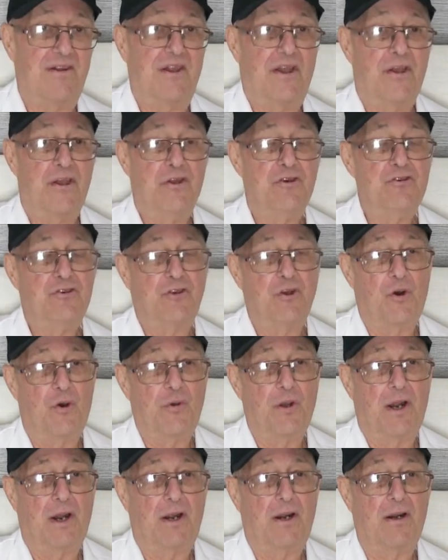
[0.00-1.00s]
The new
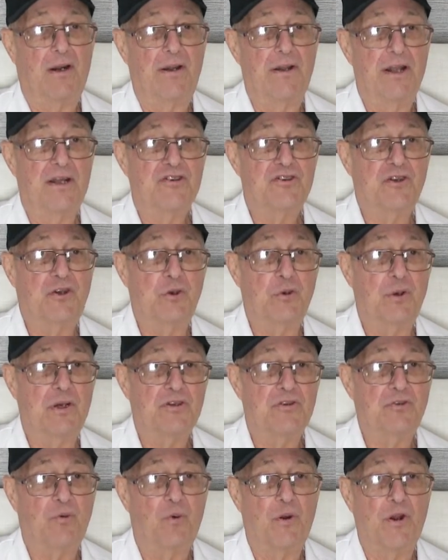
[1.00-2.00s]
sonar in
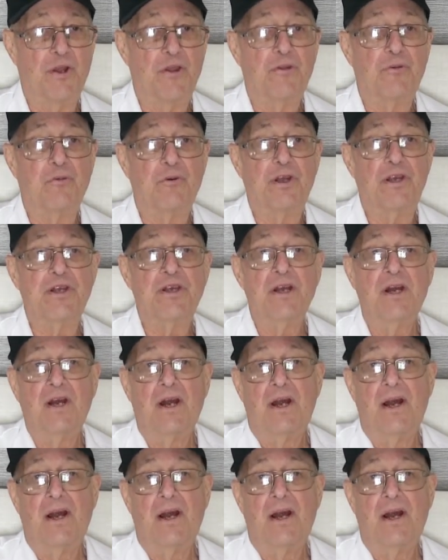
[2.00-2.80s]
SQS-23